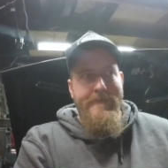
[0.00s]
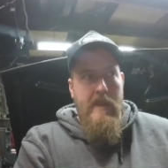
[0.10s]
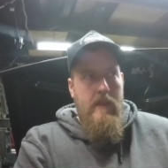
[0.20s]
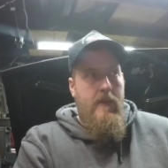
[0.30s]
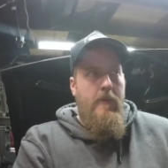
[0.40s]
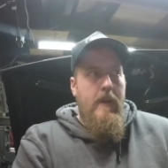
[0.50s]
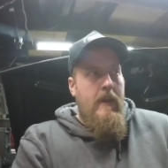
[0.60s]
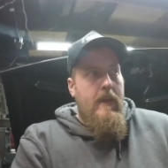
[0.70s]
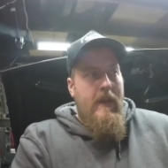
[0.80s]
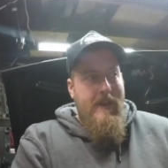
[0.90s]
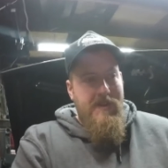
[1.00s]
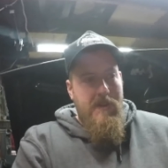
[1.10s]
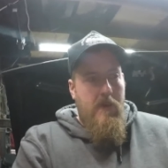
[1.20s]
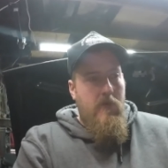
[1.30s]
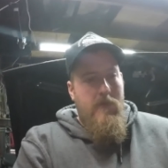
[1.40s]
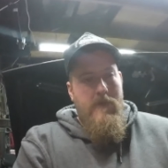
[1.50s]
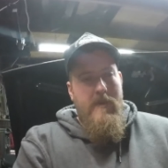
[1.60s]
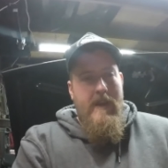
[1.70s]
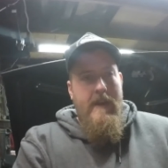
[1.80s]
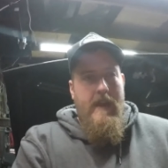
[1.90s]
you know, hey Joe,
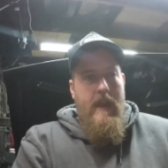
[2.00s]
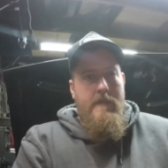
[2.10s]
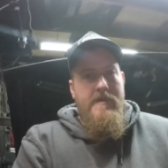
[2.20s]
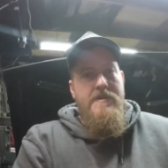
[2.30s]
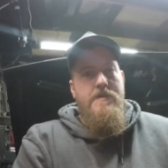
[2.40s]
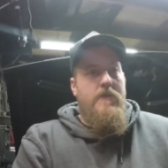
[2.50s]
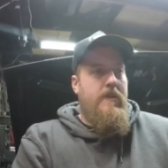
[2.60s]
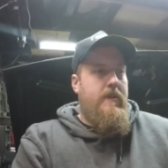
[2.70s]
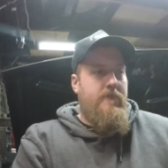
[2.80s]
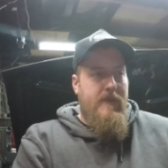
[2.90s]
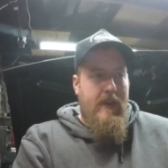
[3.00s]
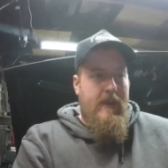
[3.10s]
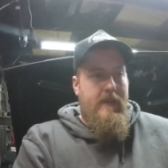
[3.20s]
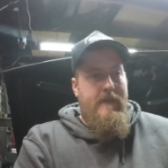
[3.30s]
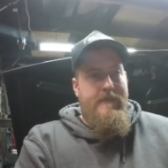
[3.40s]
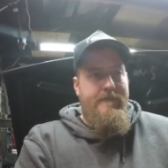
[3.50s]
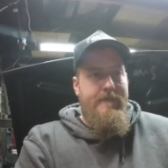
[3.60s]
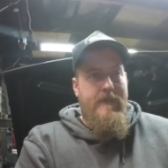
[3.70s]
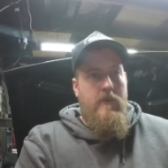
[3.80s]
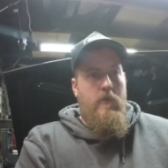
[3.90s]
what kind of cam did you run? What kind of,
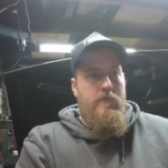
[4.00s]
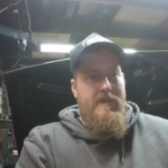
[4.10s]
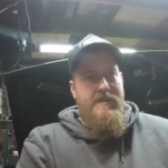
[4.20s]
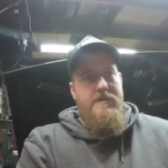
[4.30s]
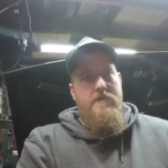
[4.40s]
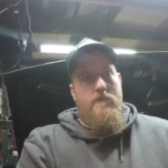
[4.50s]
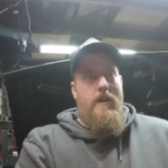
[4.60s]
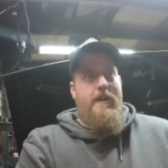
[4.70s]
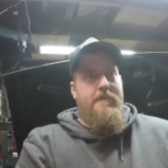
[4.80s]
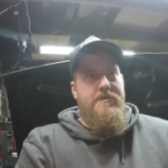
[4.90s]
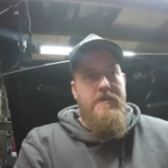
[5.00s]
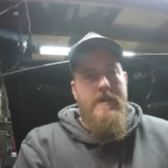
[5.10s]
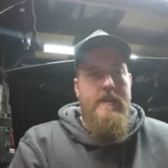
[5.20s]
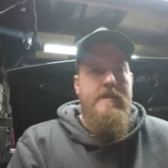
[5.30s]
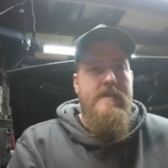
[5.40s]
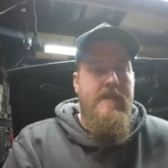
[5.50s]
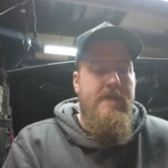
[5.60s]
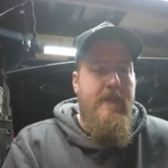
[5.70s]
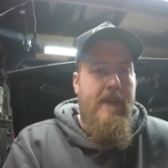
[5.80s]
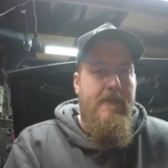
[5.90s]
you know, did you do rocker trunnions to your
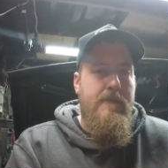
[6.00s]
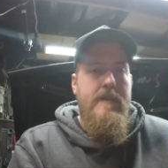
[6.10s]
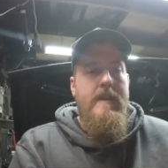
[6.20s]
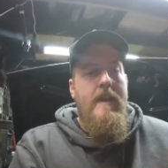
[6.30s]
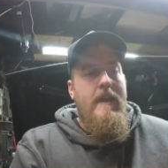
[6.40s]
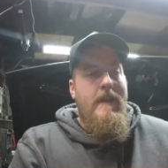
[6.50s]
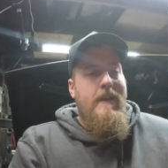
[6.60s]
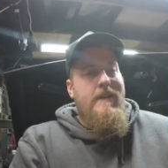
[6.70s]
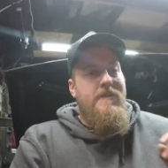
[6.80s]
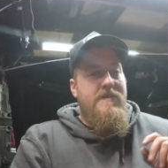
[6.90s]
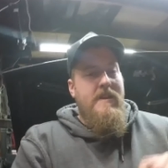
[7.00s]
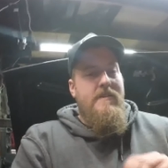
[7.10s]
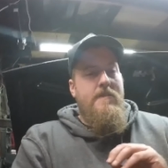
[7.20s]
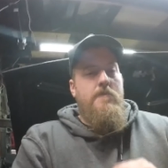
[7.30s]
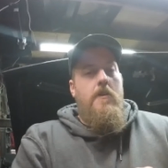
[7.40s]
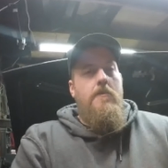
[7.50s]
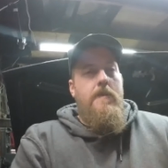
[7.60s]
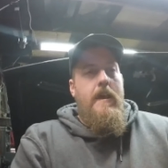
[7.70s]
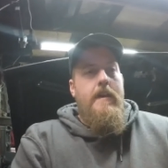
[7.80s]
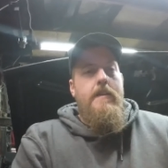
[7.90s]
5.3? You know, there's nothing wrong with
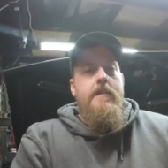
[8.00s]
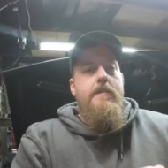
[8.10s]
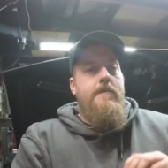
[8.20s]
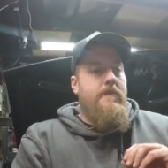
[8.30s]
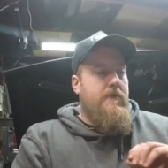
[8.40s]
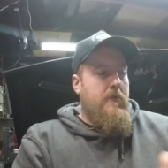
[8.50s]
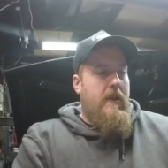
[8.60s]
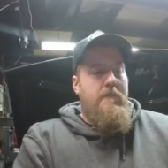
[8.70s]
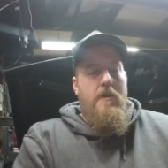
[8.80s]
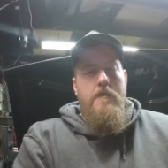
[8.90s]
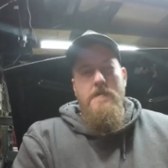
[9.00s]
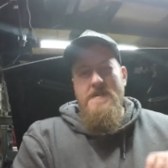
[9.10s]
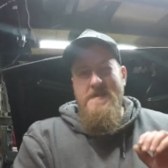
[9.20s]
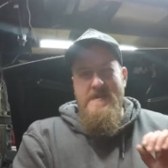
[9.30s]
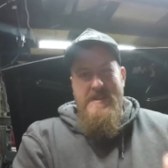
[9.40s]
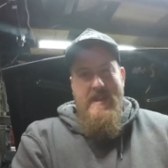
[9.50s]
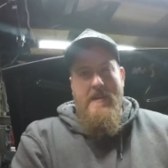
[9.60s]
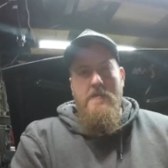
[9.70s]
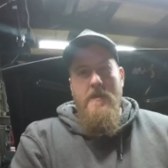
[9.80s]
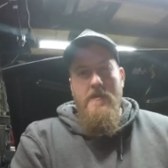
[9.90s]
that. They're great motors, they're
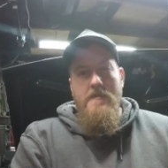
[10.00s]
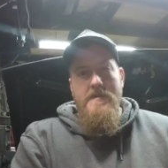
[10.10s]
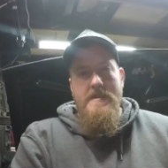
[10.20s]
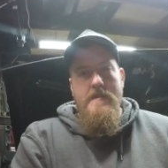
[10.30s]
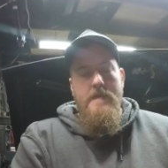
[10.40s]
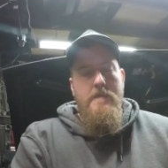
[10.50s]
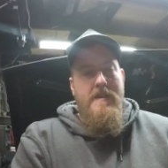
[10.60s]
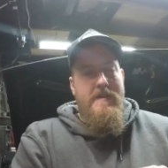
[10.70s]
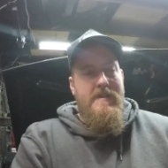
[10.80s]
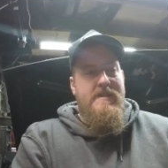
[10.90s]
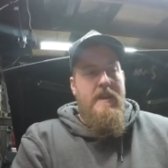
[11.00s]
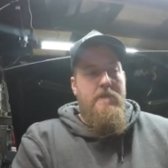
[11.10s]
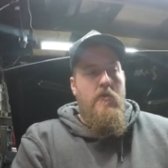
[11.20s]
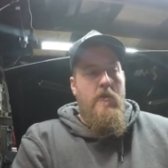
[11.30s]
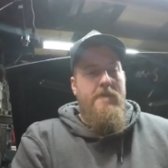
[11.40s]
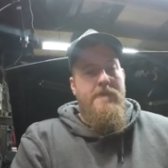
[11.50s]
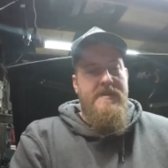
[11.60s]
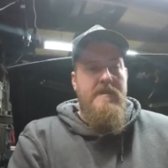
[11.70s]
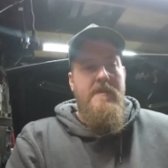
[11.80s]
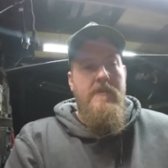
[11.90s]
stout motors, but at the same point, for
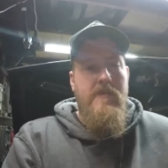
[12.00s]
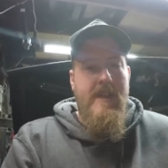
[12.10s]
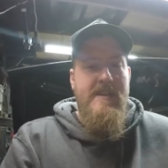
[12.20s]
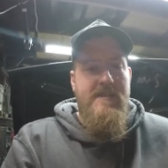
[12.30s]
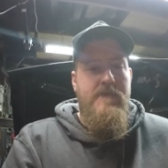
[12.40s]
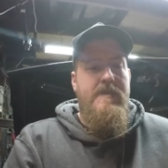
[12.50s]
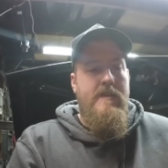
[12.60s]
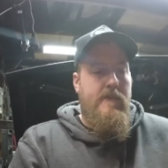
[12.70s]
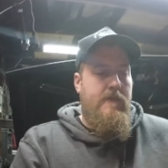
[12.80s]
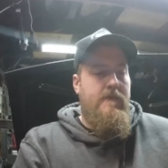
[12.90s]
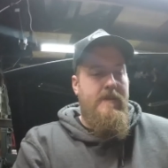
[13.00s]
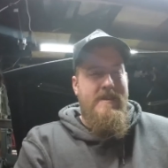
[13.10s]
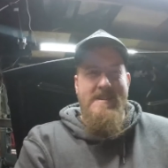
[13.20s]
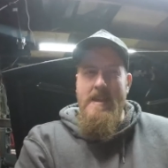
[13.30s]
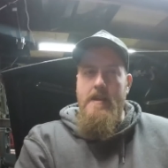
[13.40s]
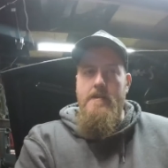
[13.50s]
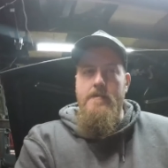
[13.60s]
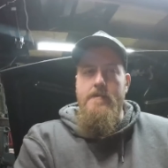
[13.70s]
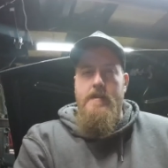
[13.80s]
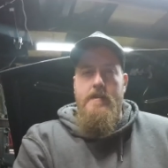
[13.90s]
somebody who likes to really learn and
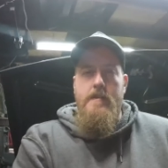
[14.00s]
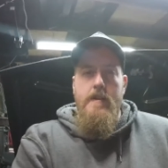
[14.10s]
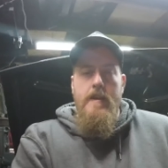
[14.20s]
tinker and